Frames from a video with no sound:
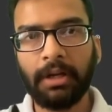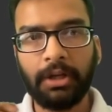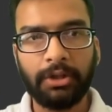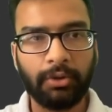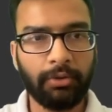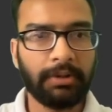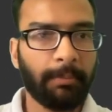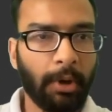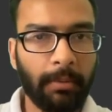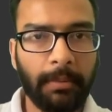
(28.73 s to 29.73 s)
So the
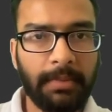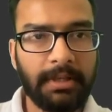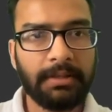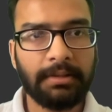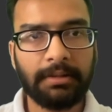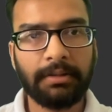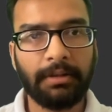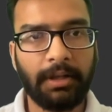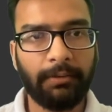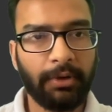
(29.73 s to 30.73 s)
problem is
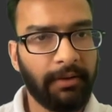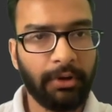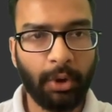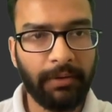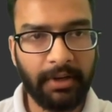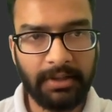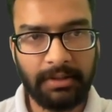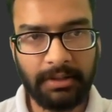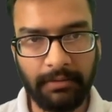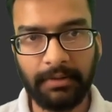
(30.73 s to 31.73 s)
we have a notification
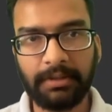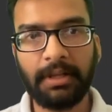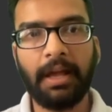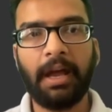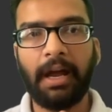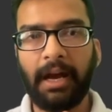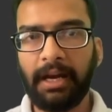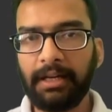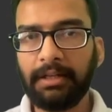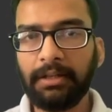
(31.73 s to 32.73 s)
service
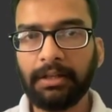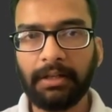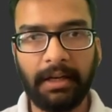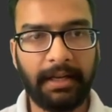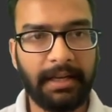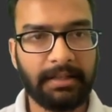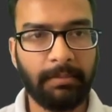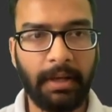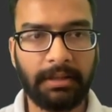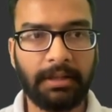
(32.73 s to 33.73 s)
and it has a
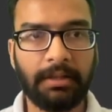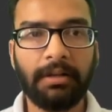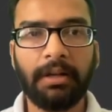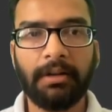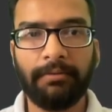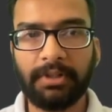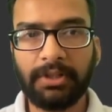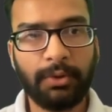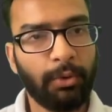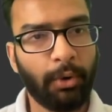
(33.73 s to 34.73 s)
method which is
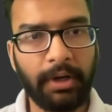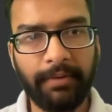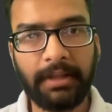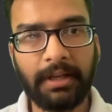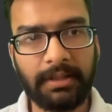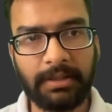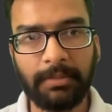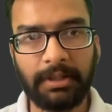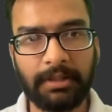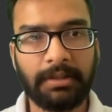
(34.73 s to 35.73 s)
to notify the
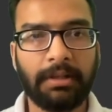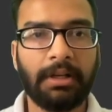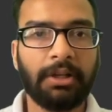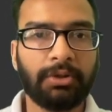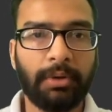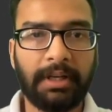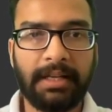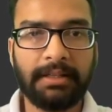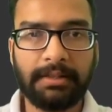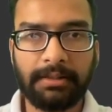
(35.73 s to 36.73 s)
customers. So it
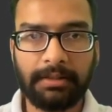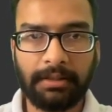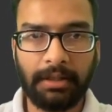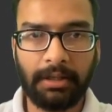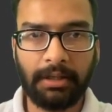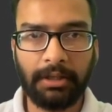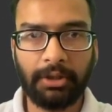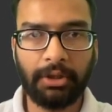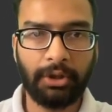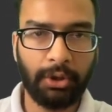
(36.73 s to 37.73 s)
has
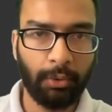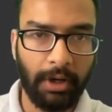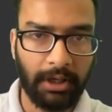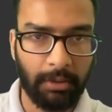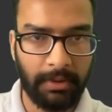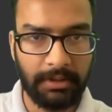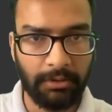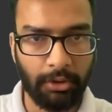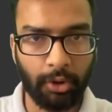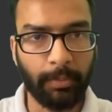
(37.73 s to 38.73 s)
two arguments
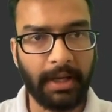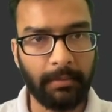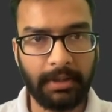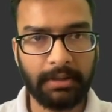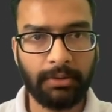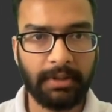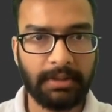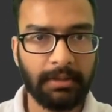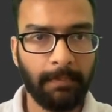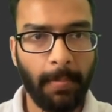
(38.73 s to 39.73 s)
or two parameters, you can say.